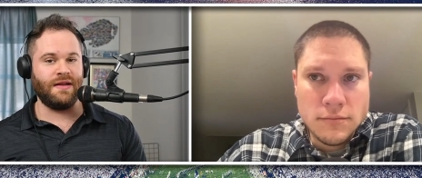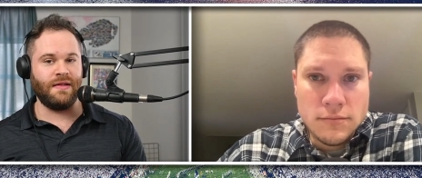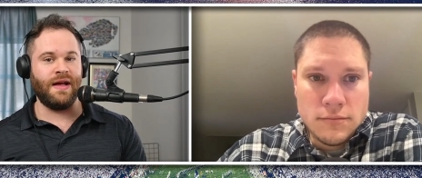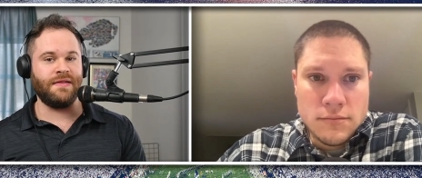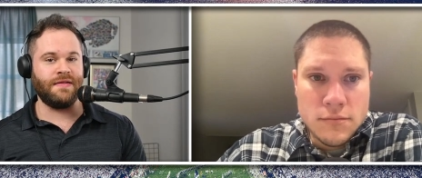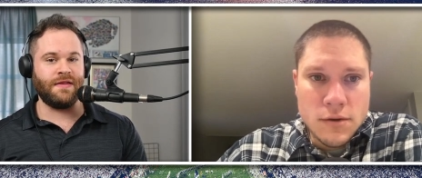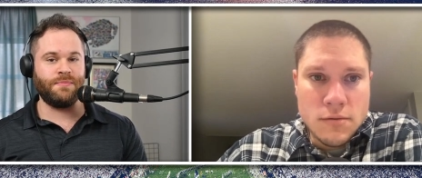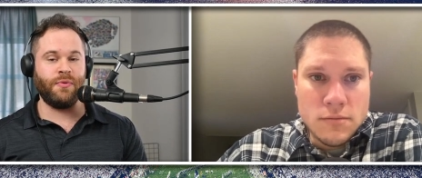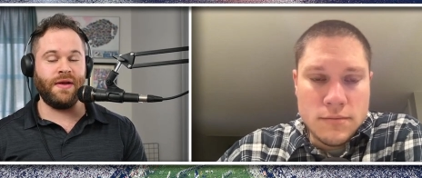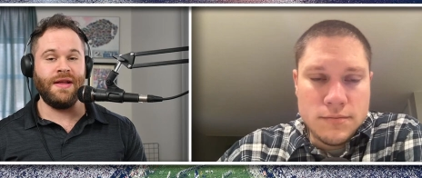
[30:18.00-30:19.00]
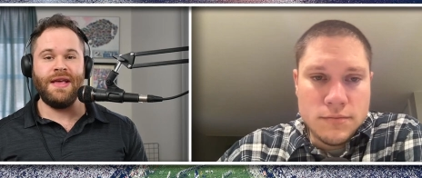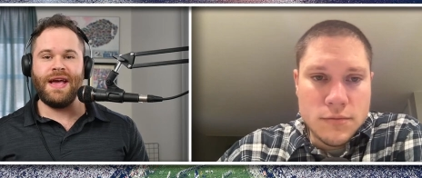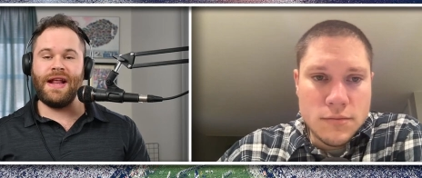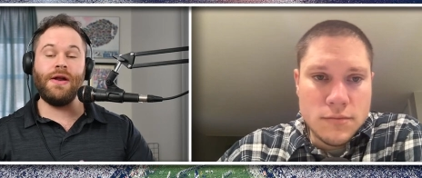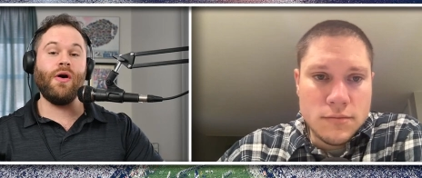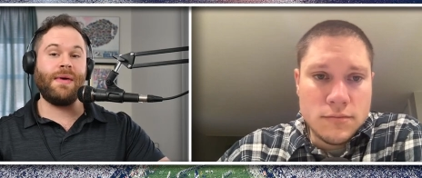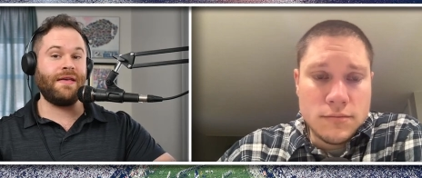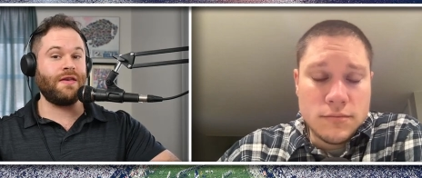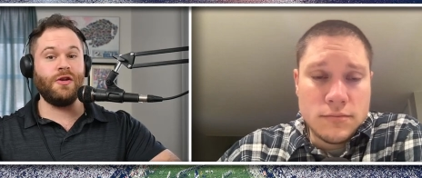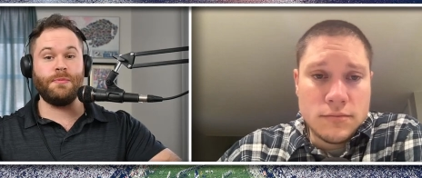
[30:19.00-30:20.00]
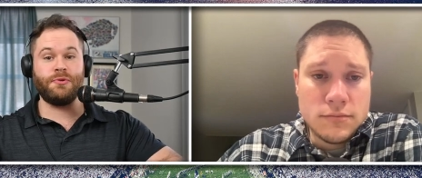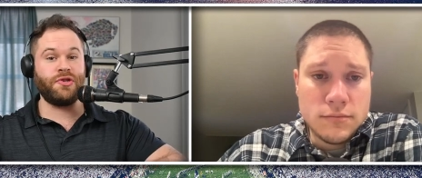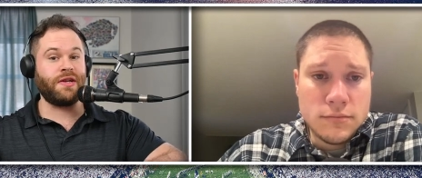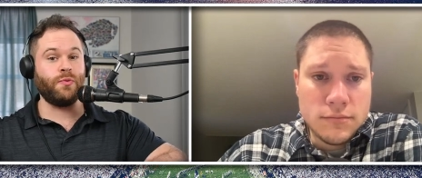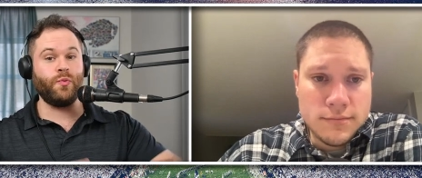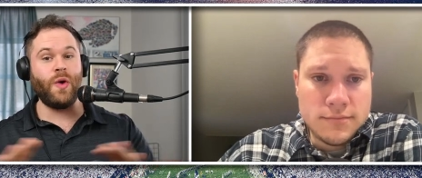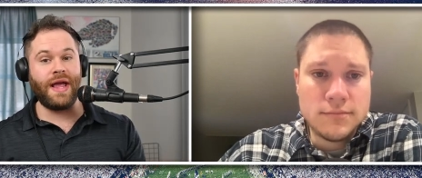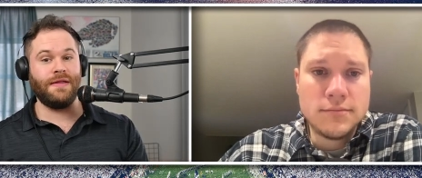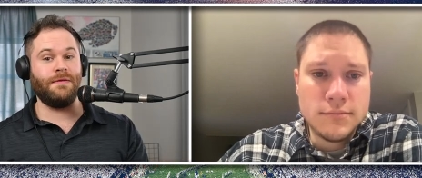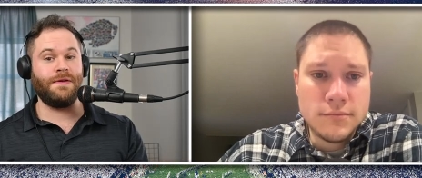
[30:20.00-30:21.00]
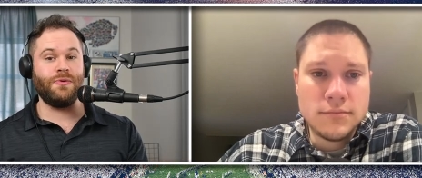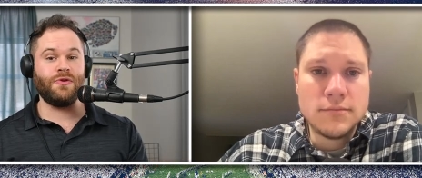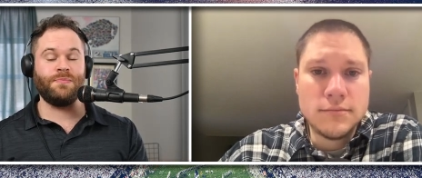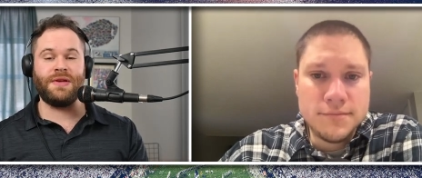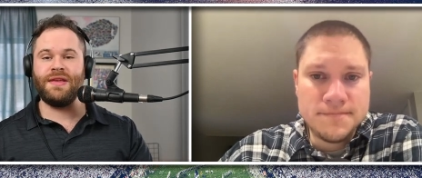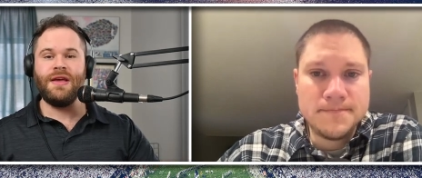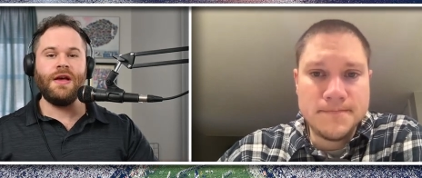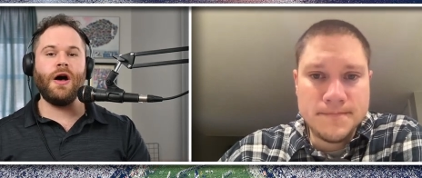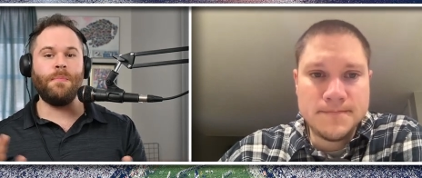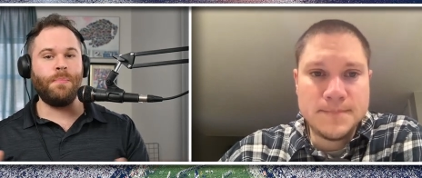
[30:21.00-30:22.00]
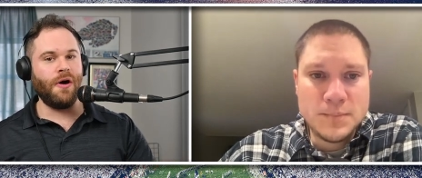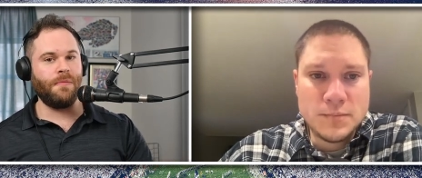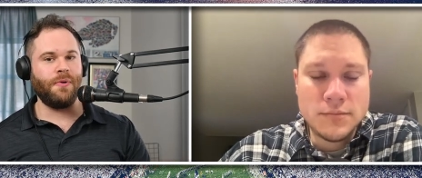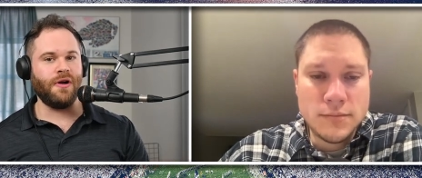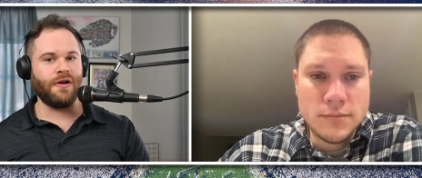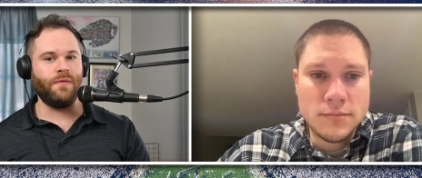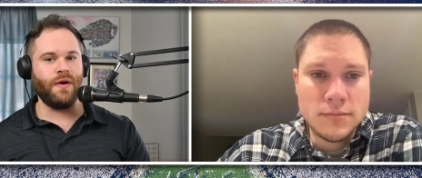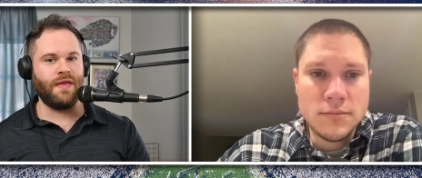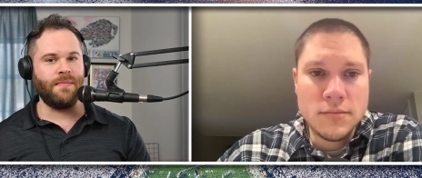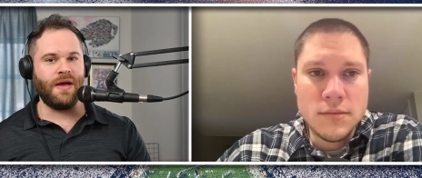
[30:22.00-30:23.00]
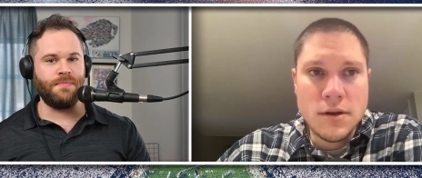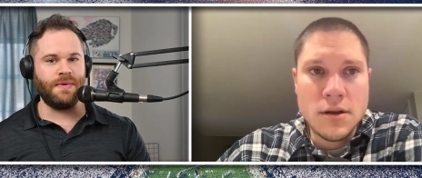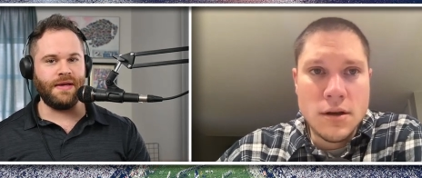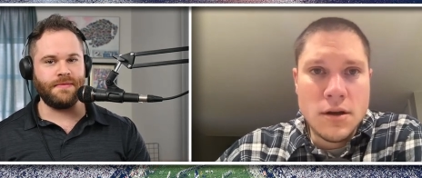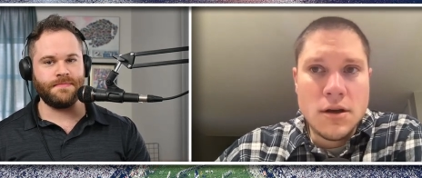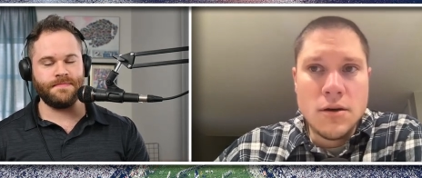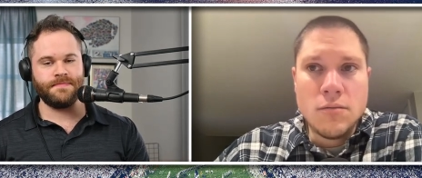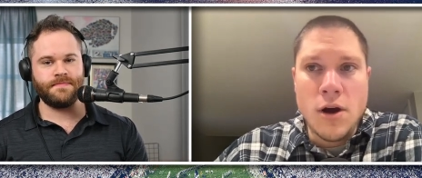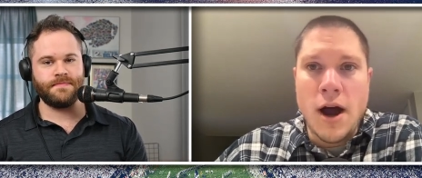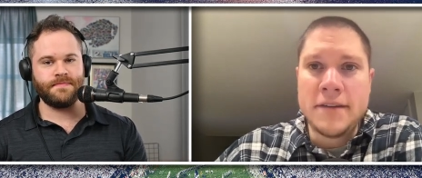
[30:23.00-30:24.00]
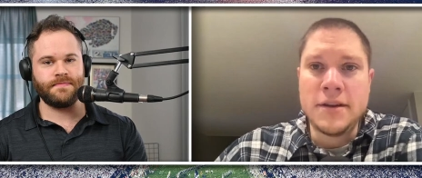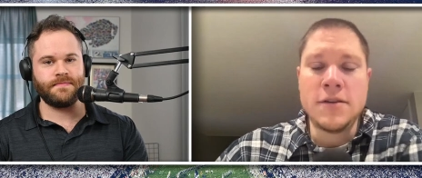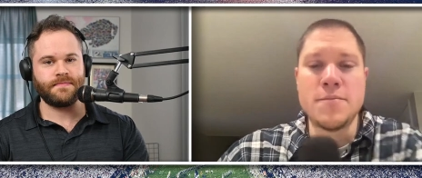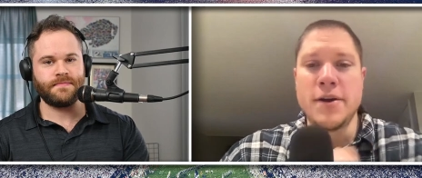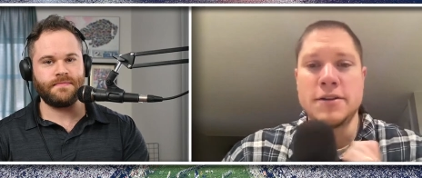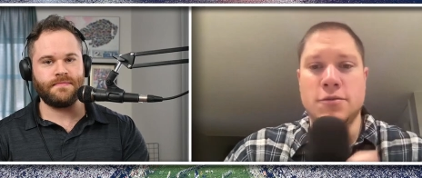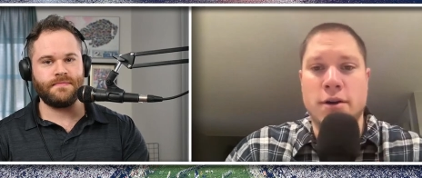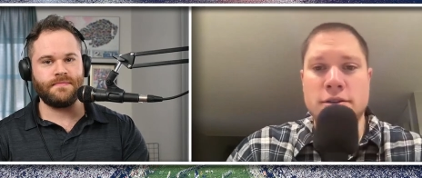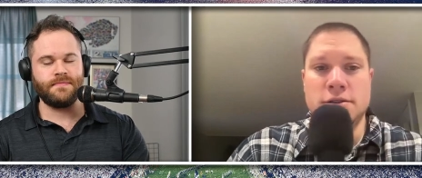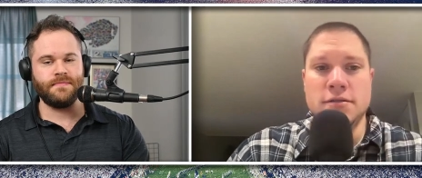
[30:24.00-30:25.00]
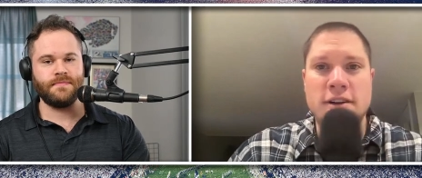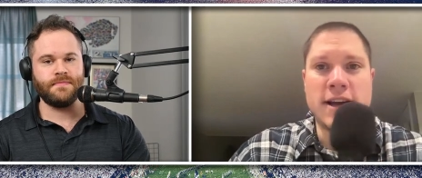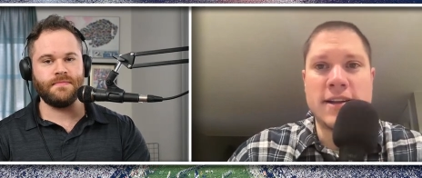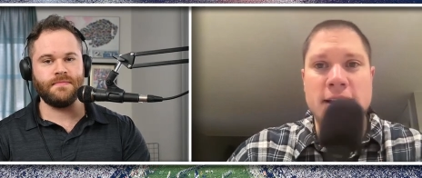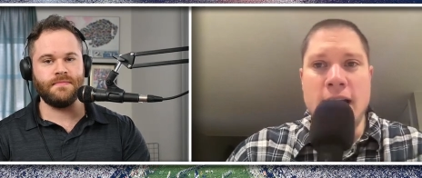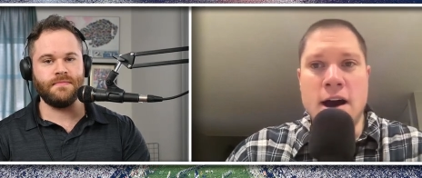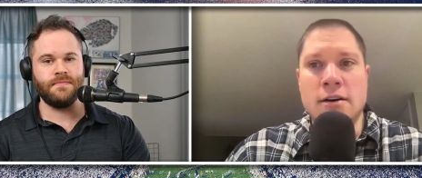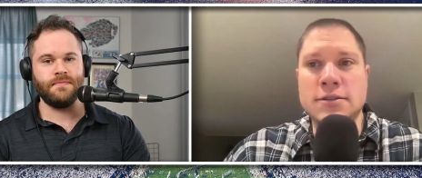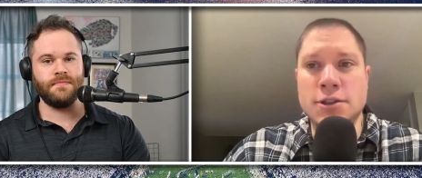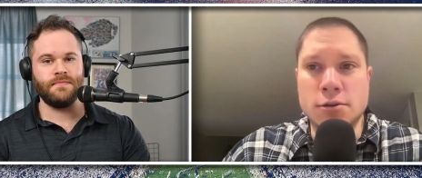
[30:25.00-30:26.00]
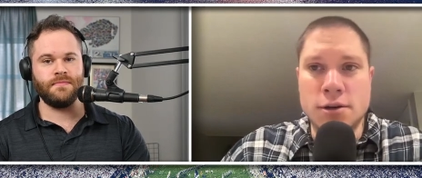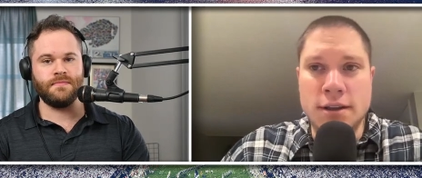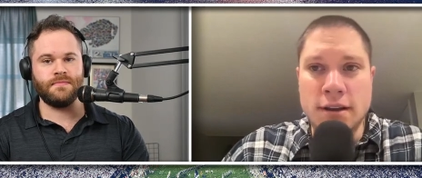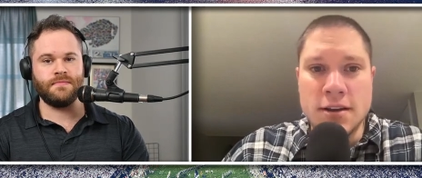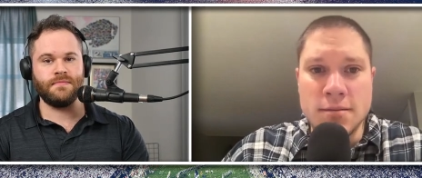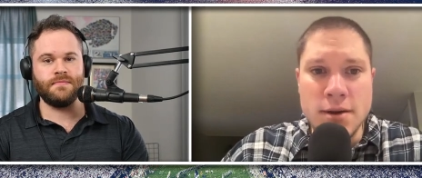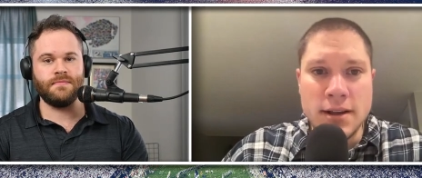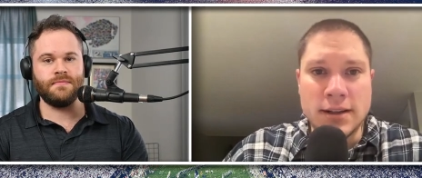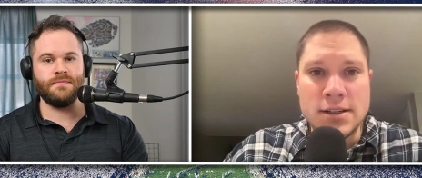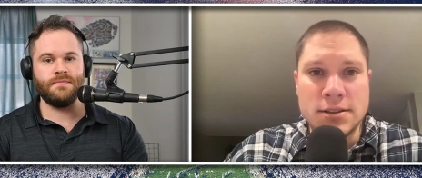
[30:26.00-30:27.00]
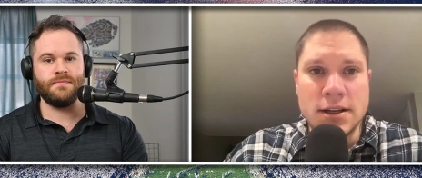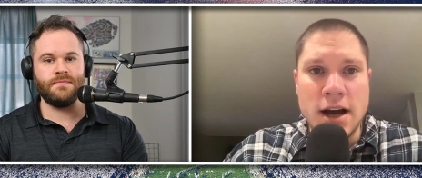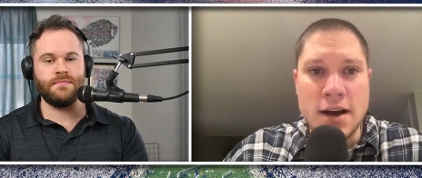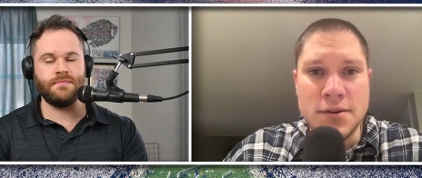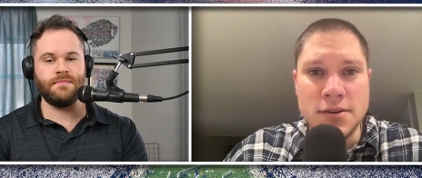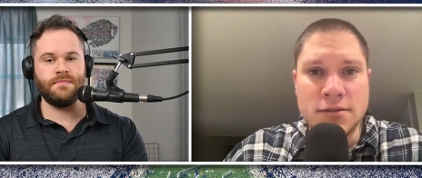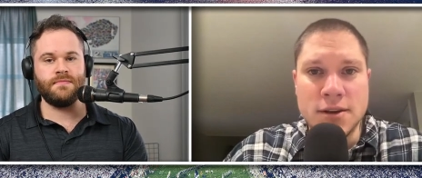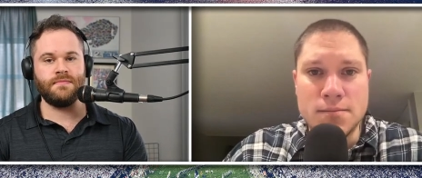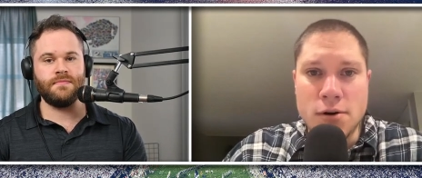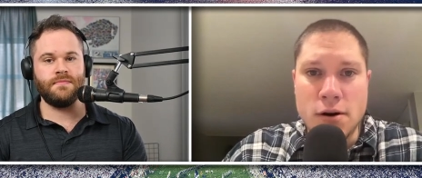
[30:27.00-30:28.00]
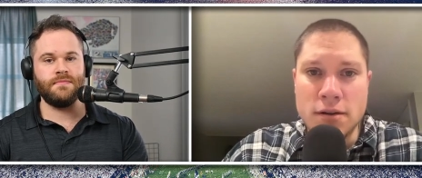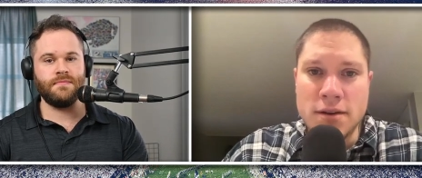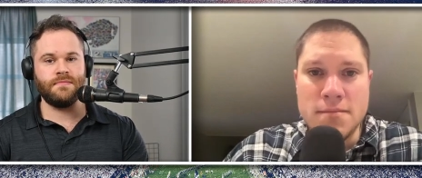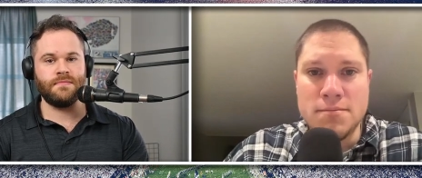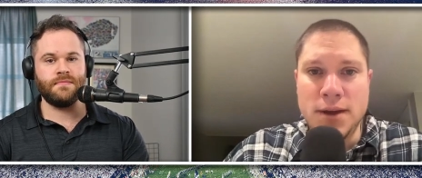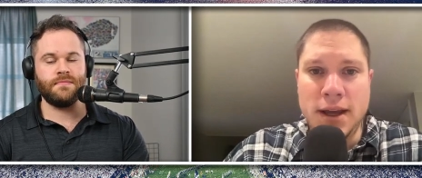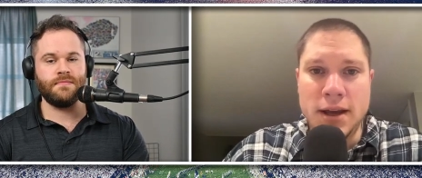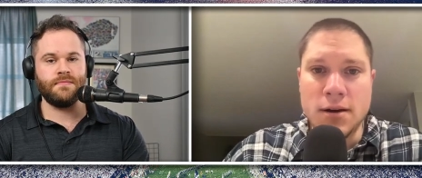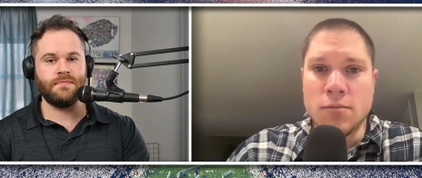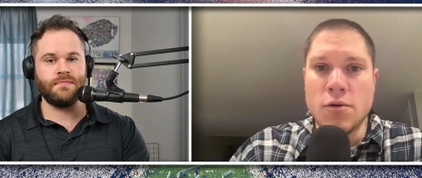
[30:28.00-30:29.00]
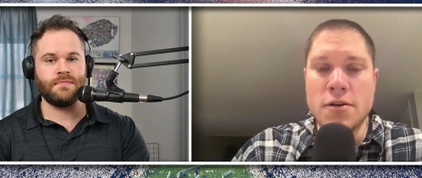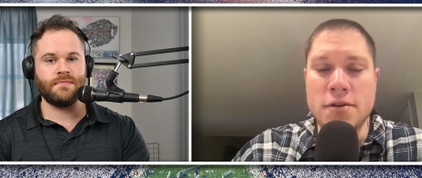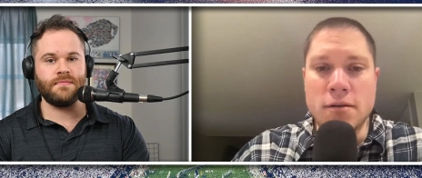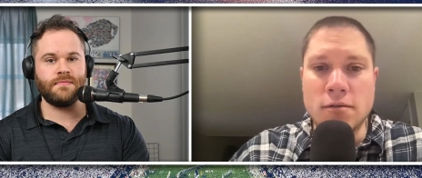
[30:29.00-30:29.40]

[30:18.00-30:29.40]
Speaker 1: Lions at this point? And I know I'm asking you to project way in the future, but a ballpark of where they might be.
Speaker 2: Well, I think the biggest question right now is you look at the commit list, and obviously part of them being where they're